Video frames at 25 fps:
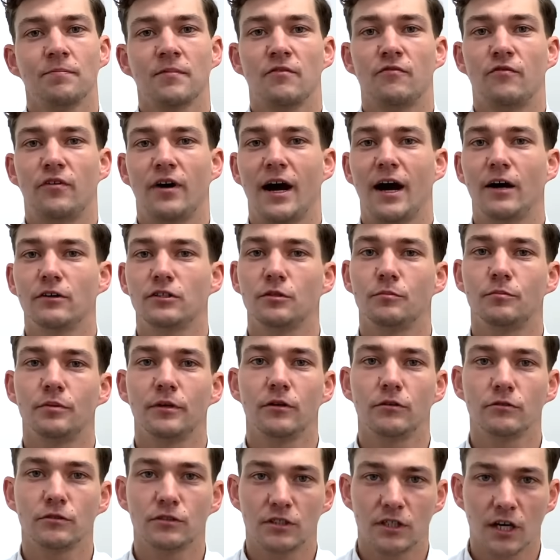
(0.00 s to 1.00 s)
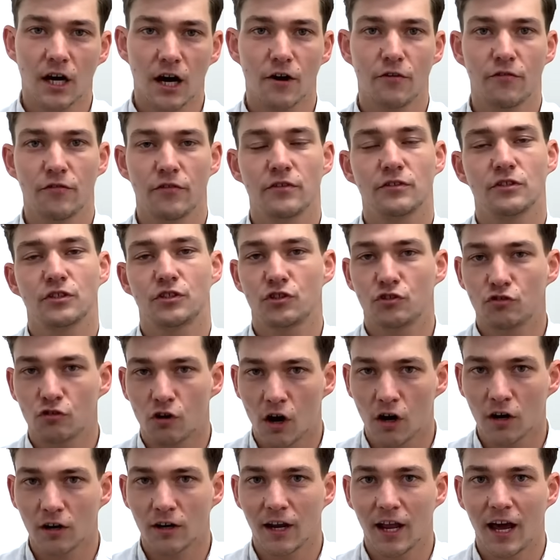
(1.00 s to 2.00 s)
for how to build tough,
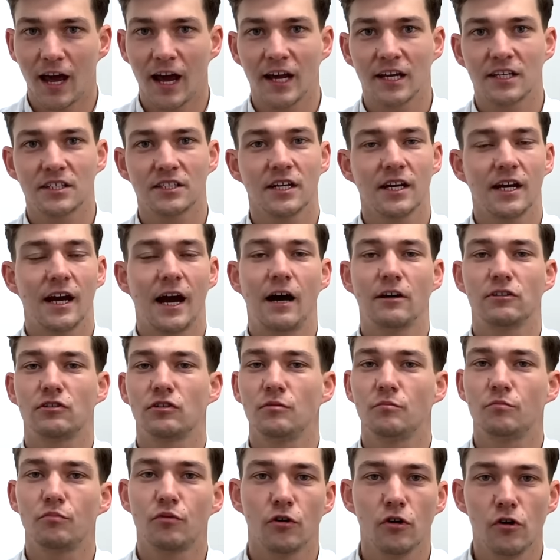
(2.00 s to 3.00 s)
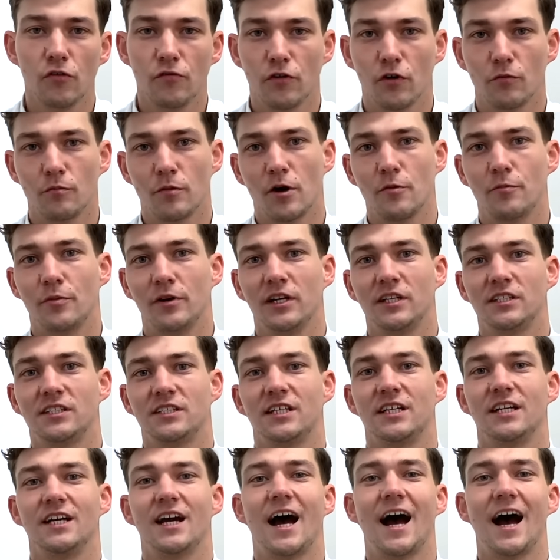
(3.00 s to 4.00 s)
strong legs, how to improve your
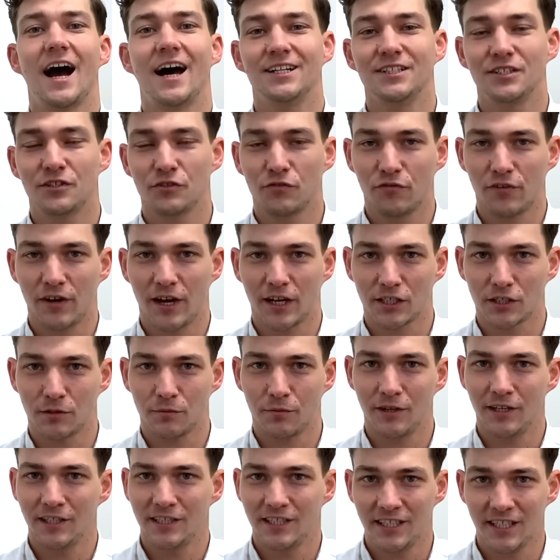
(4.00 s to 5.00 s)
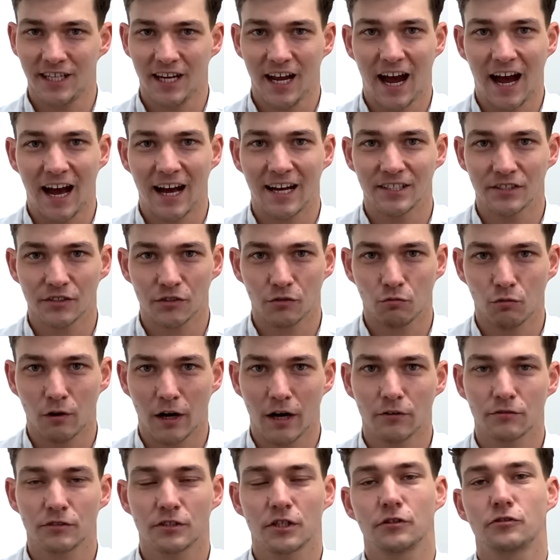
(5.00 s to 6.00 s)
mobility and your flexibility as
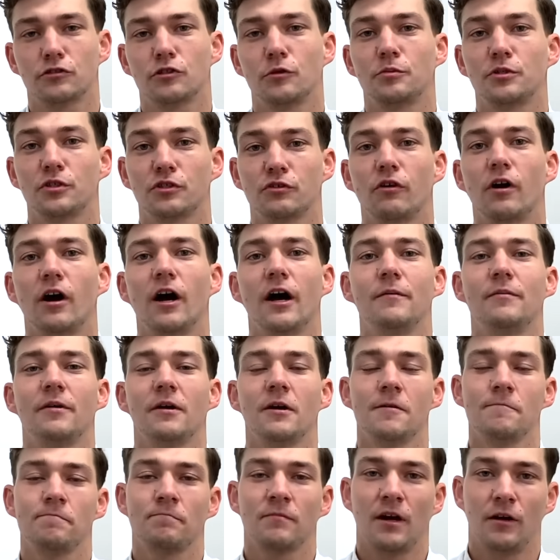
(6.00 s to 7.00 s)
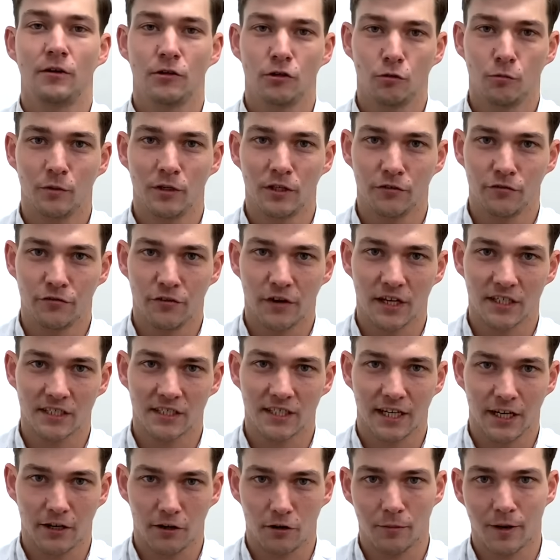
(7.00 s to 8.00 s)
well. So subscribe and you'll be the first
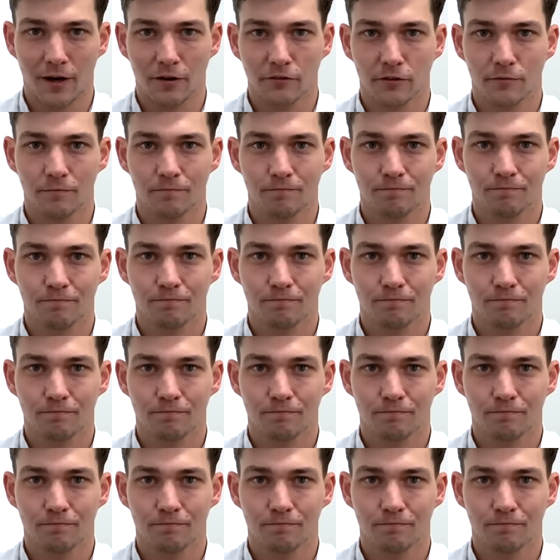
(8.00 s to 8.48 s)
to hear about them.